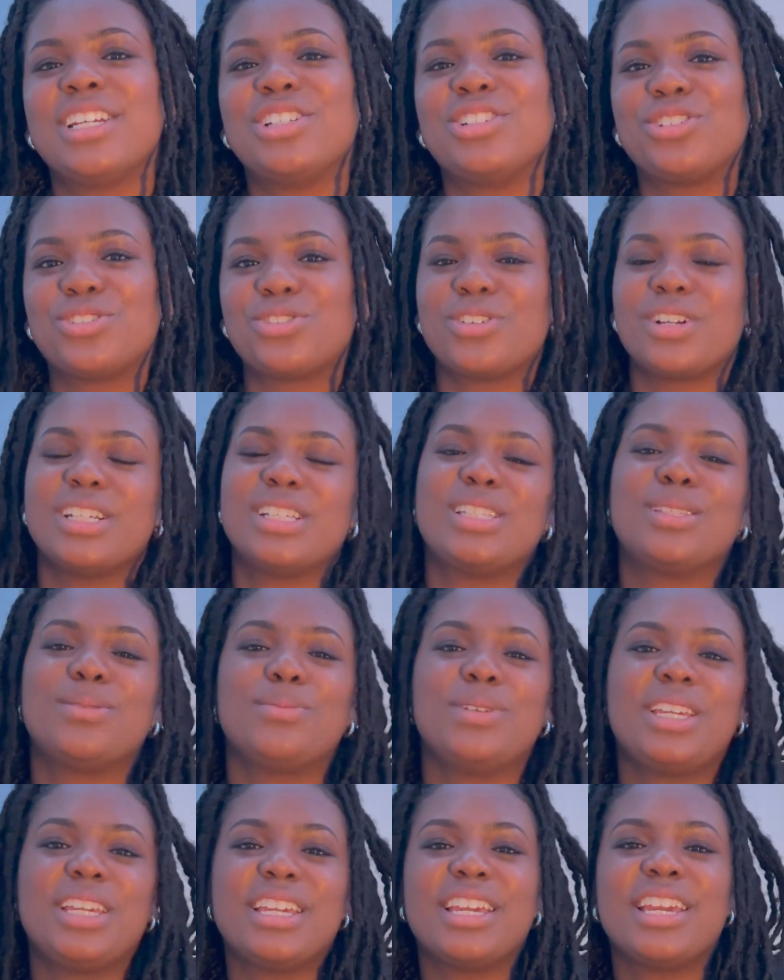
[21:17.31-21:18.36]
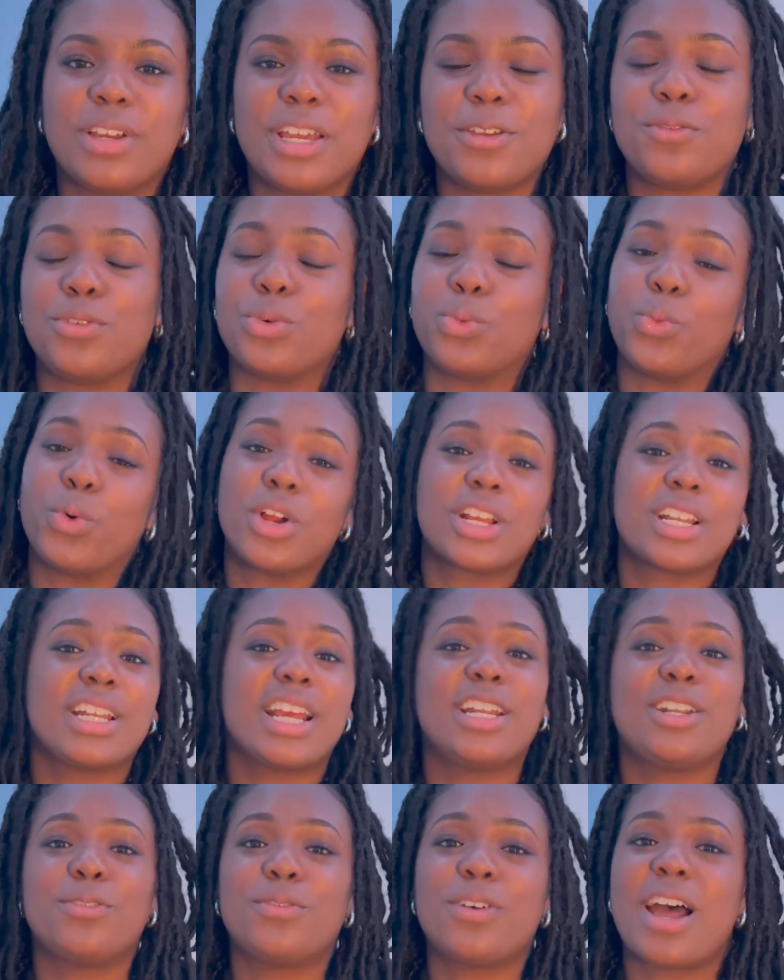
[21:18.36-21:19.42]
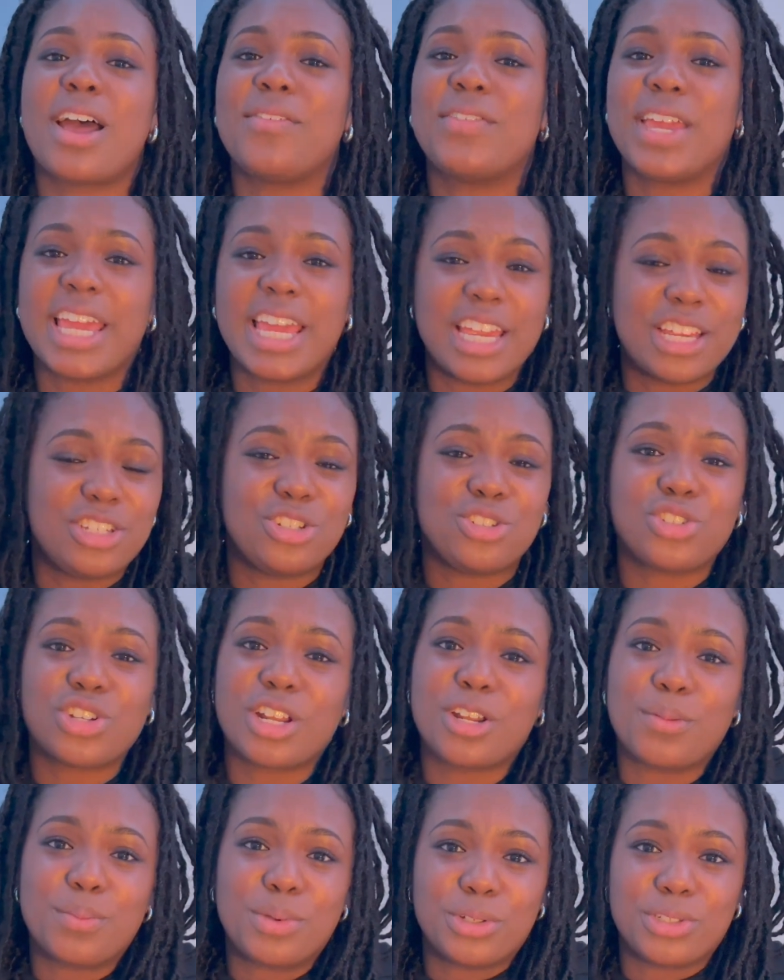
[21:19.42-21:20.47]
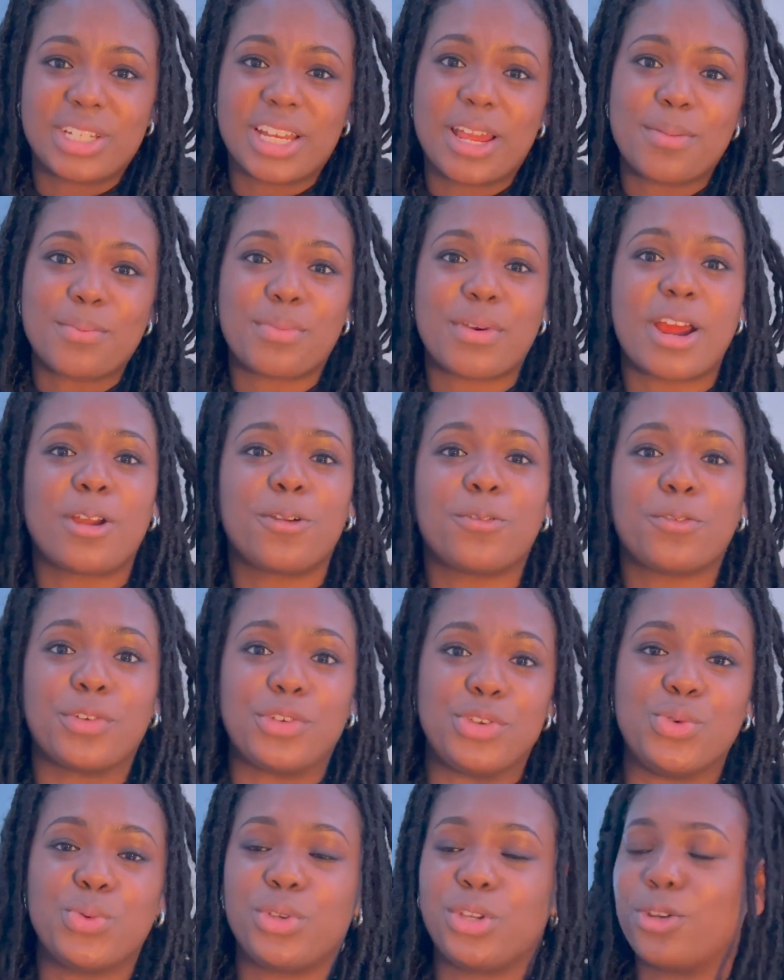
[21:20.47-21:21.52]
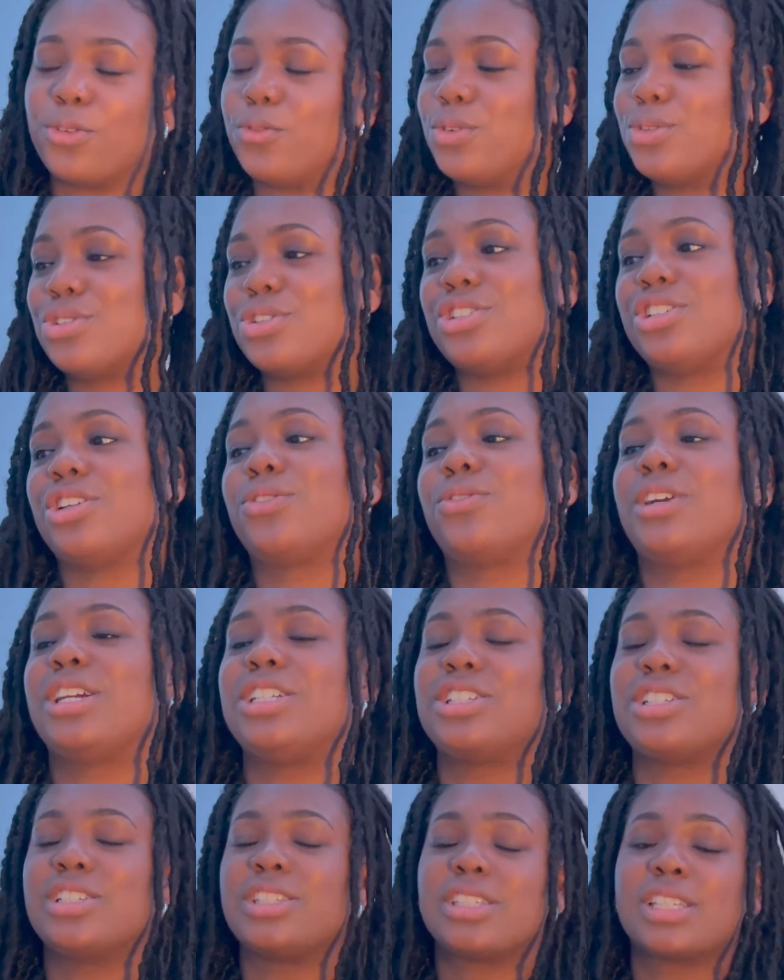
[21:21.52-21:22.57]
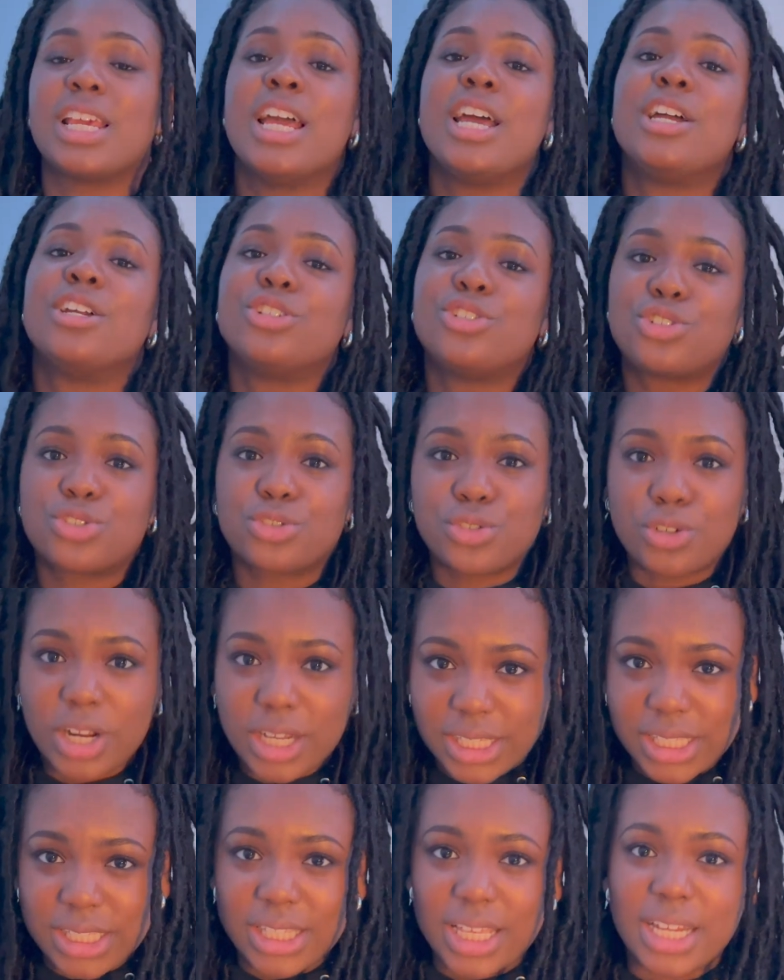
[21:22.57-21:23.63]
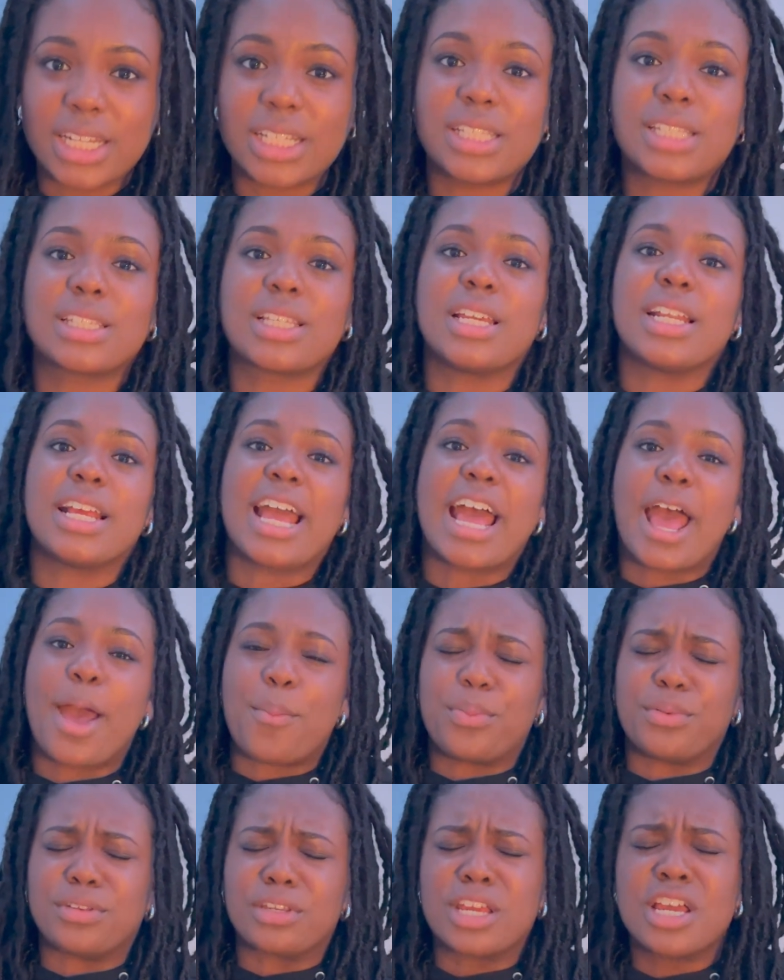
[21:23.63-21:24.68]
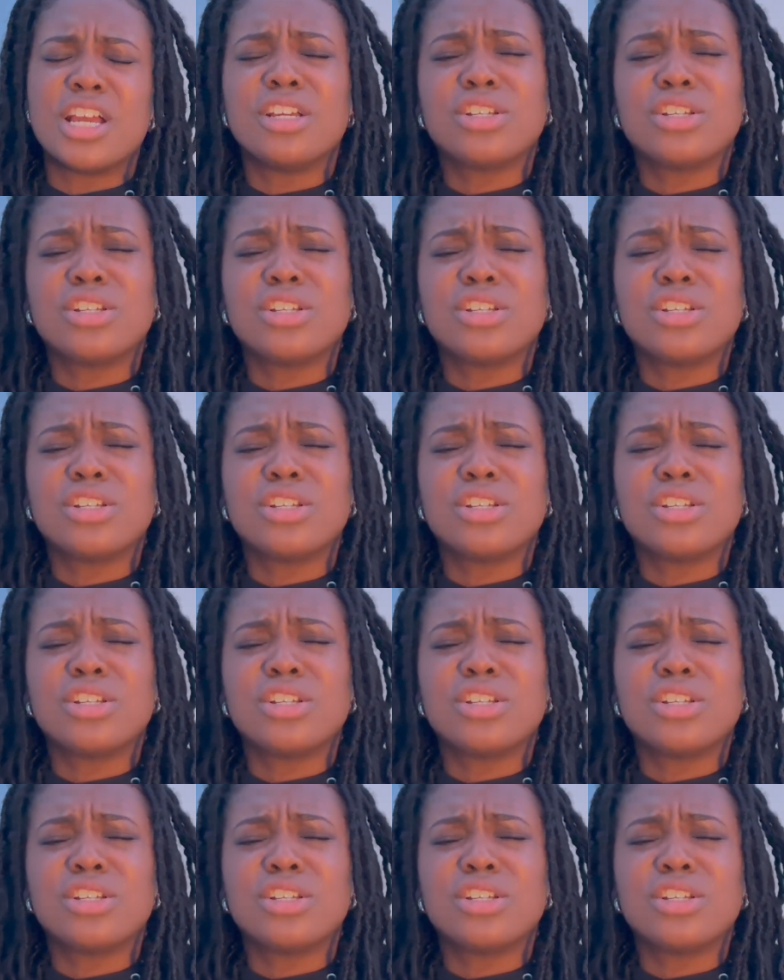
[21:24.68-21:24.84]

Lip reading: Trust me, if you're working 9 to 5 and you're trying to build an empire for you and your future generations, trust that it's gonna happen.